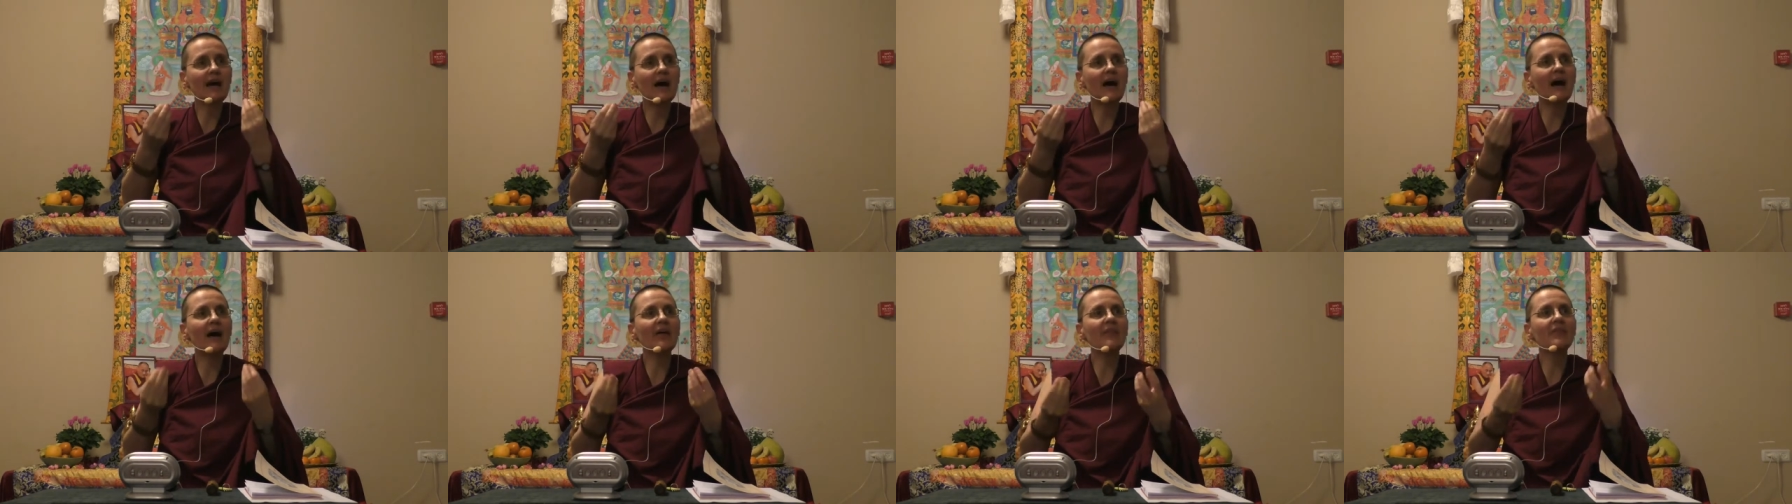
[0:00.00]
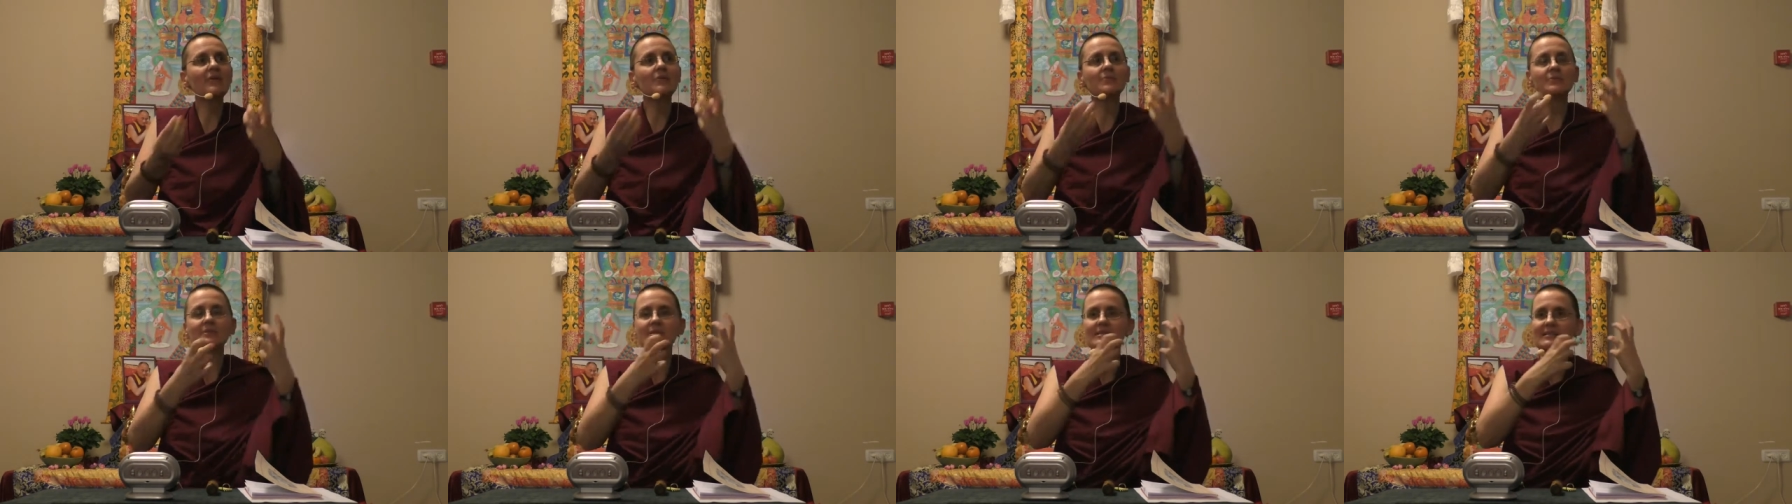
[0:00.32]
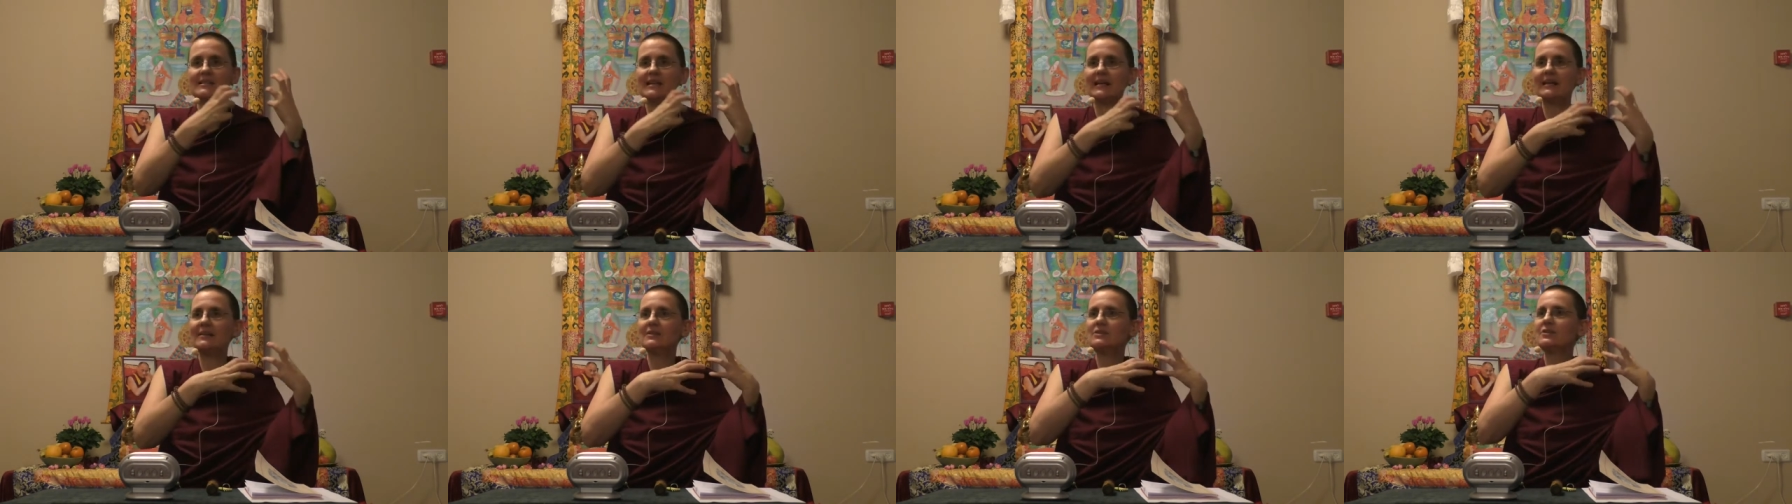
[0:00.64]
are the
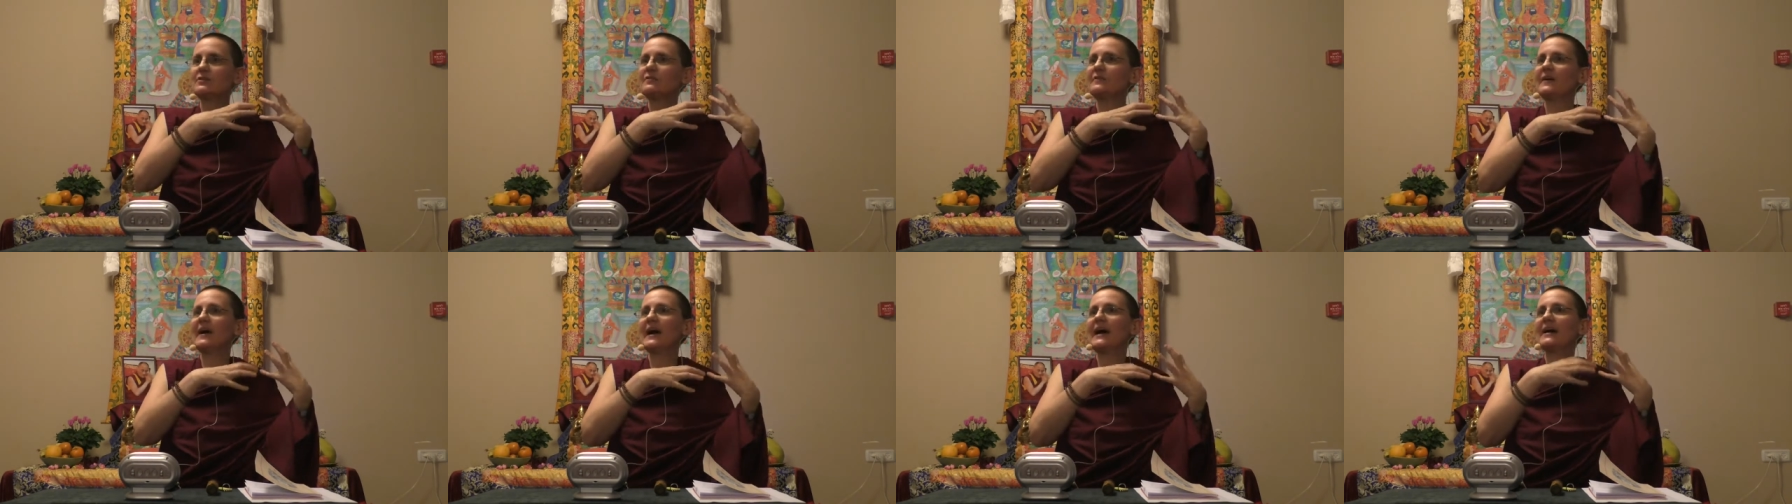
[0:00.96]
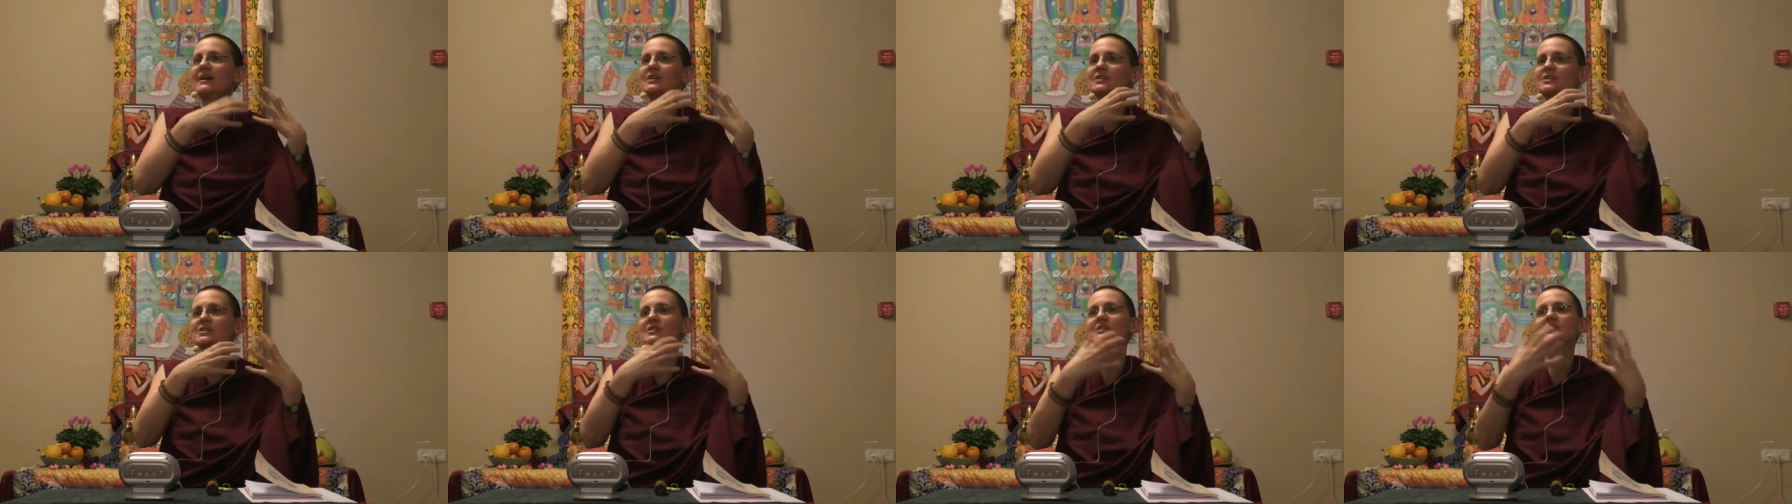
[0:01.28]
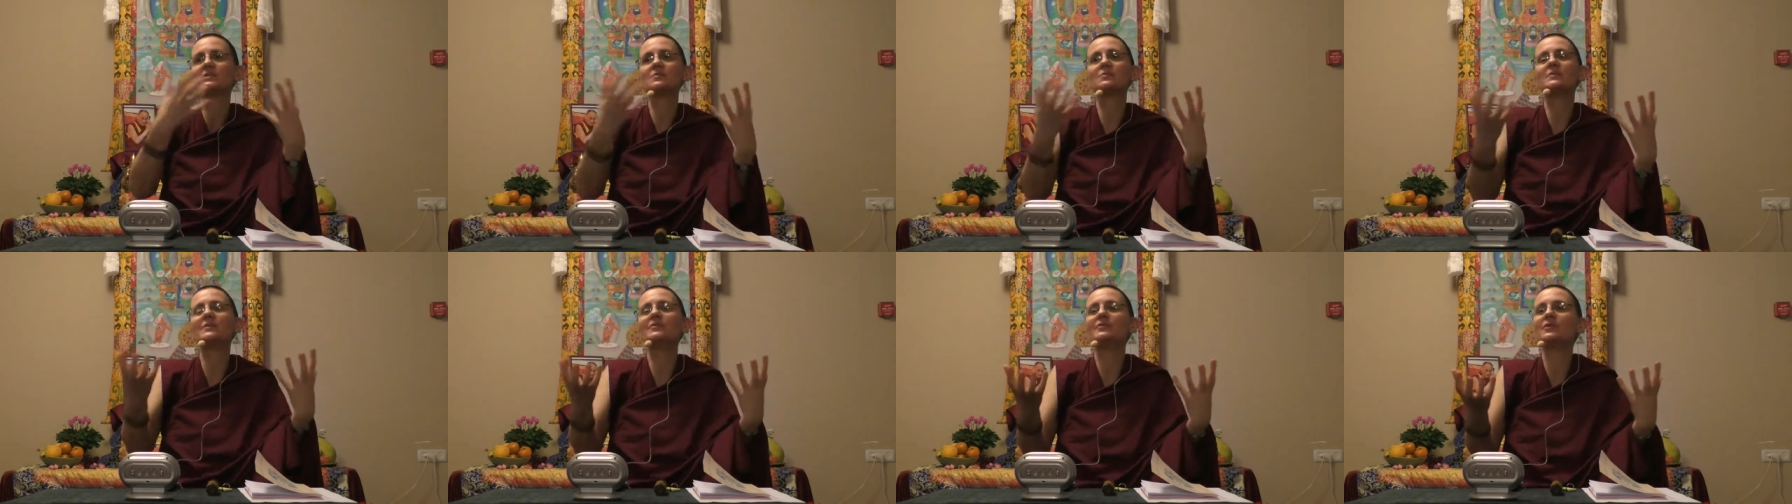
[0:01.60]
result of
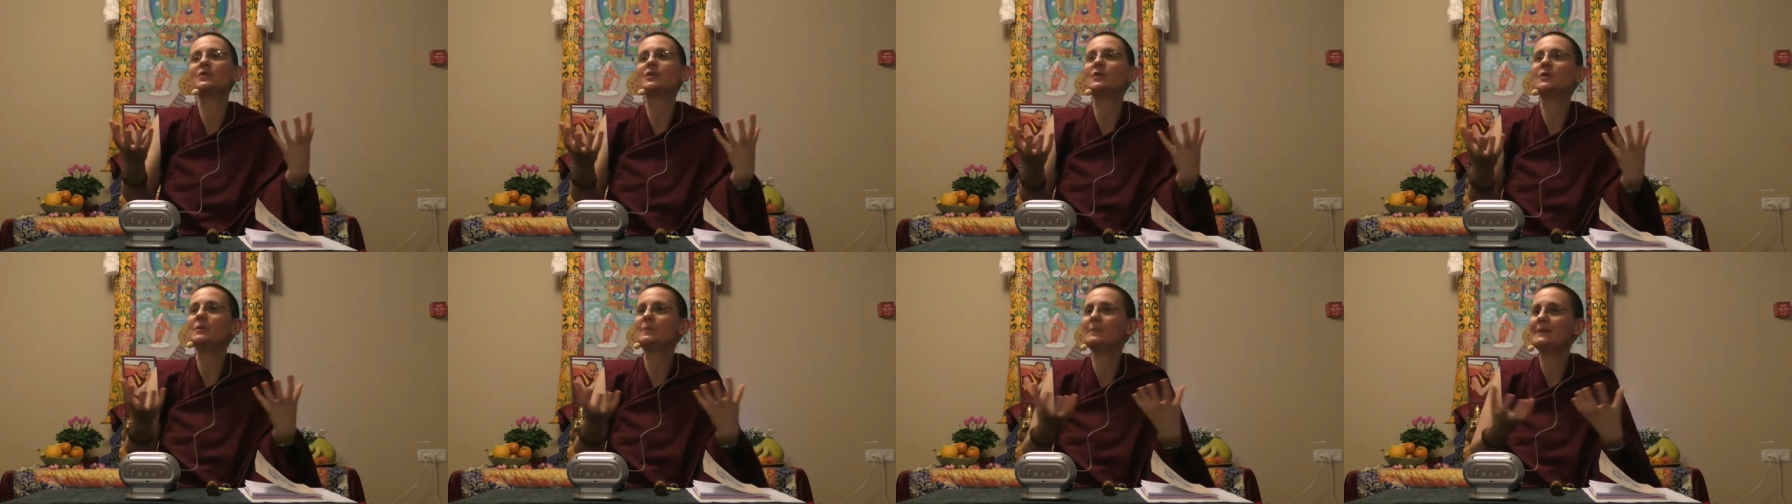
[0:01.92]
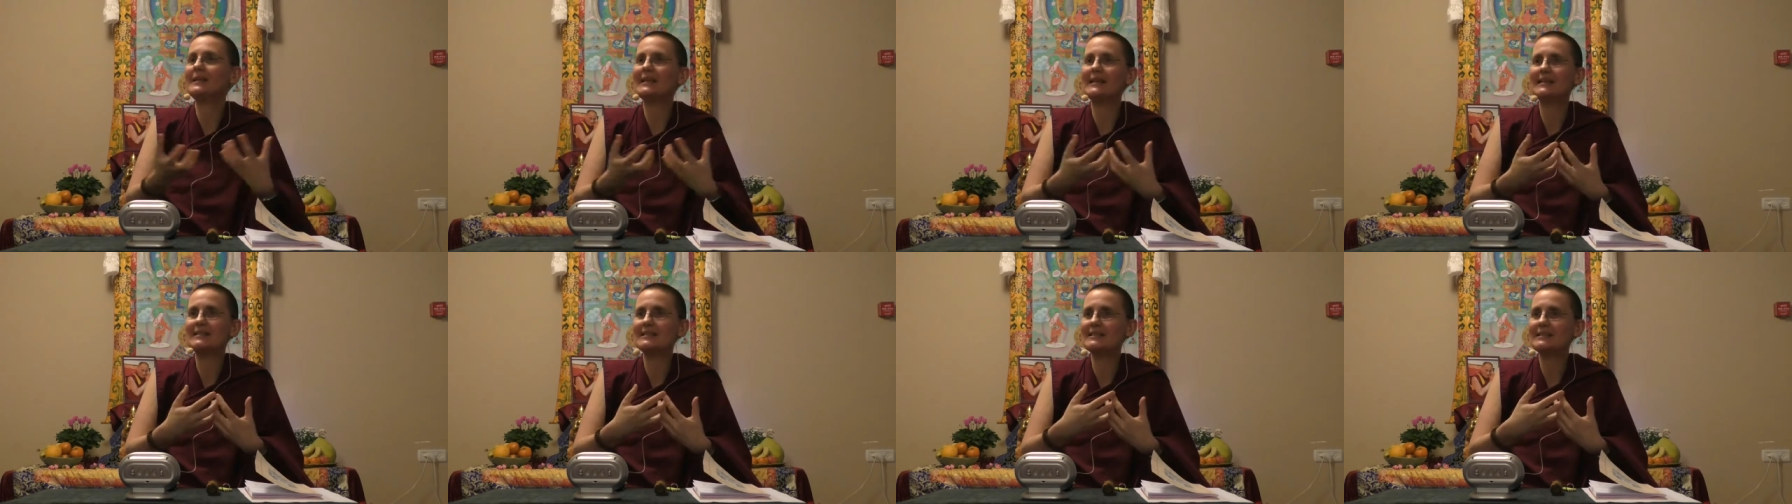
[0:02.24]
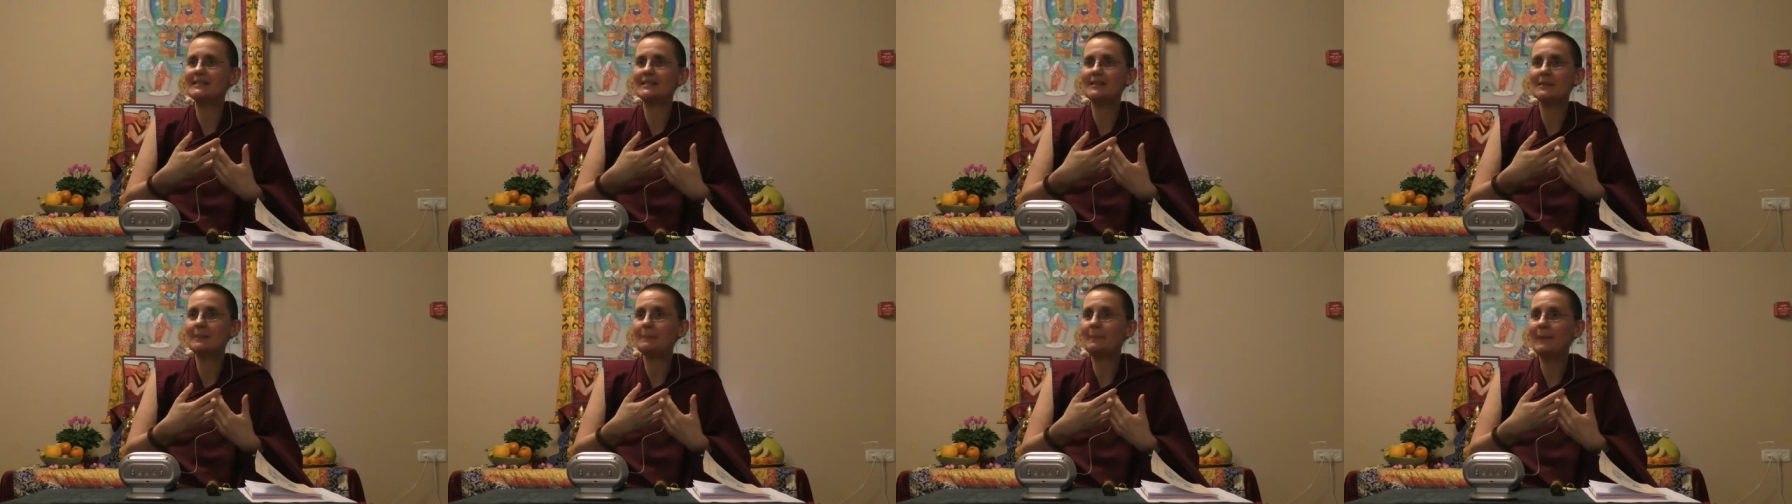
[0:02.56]
actions we've accumulated
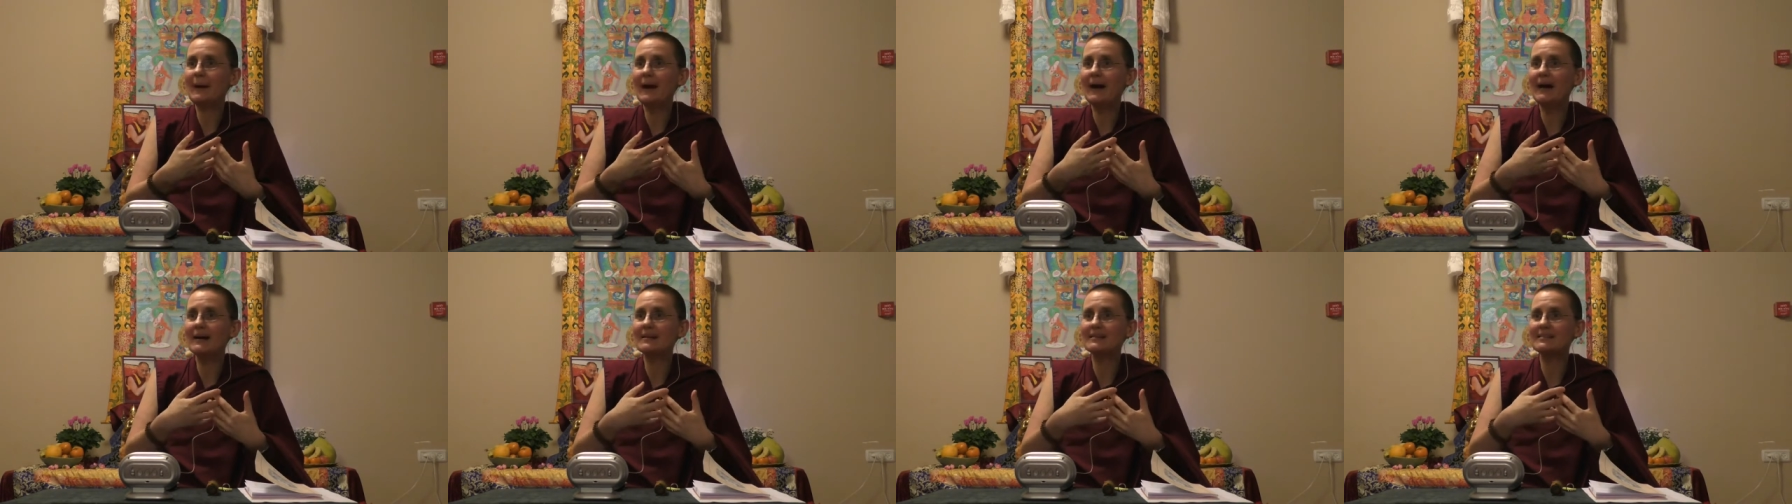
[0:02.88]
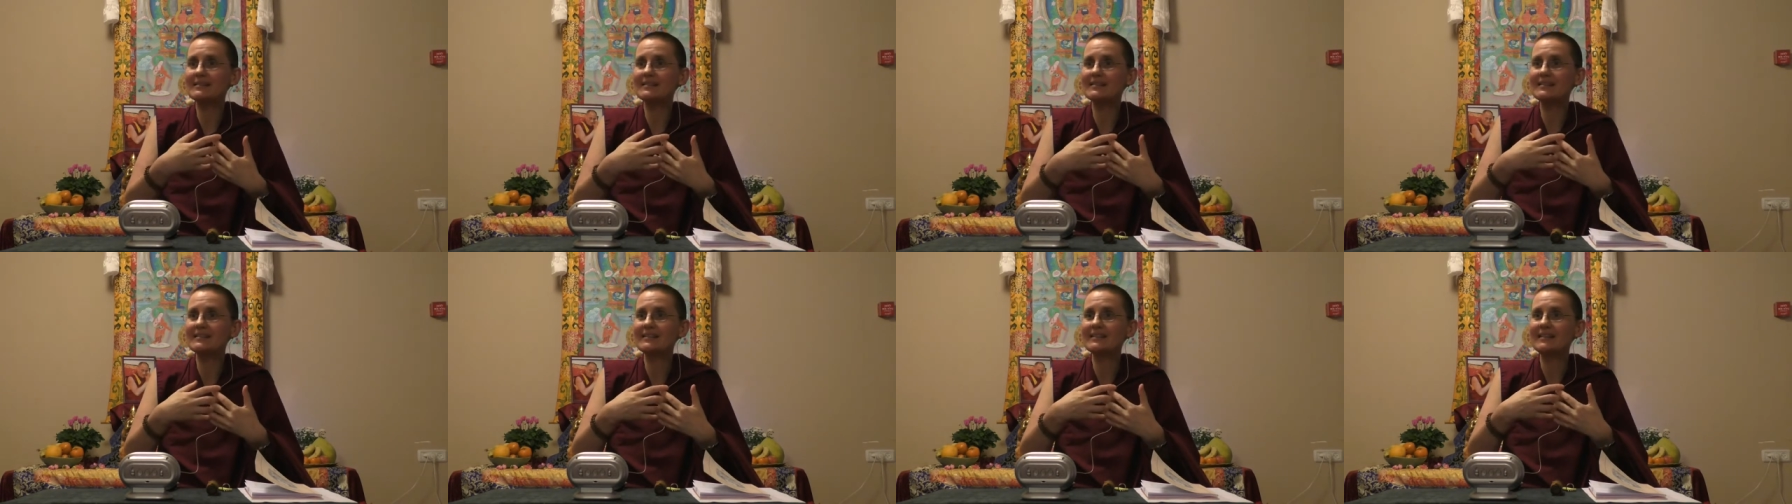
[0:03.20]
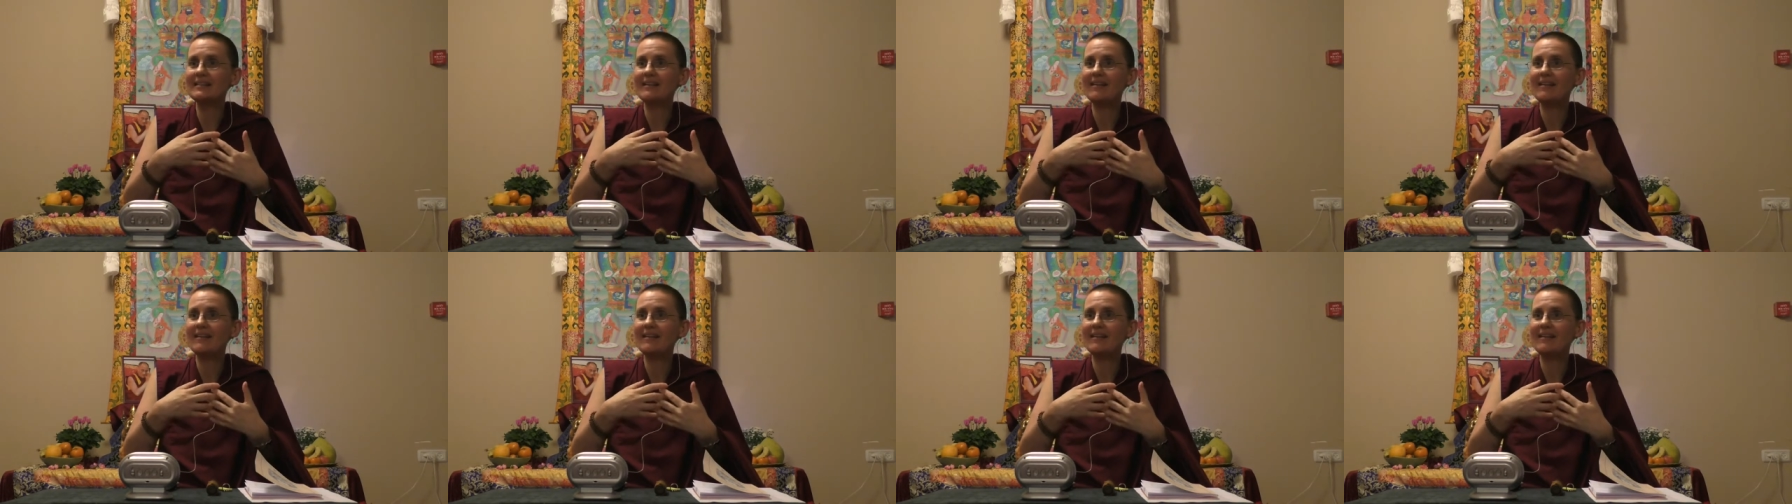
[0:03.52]
in the past.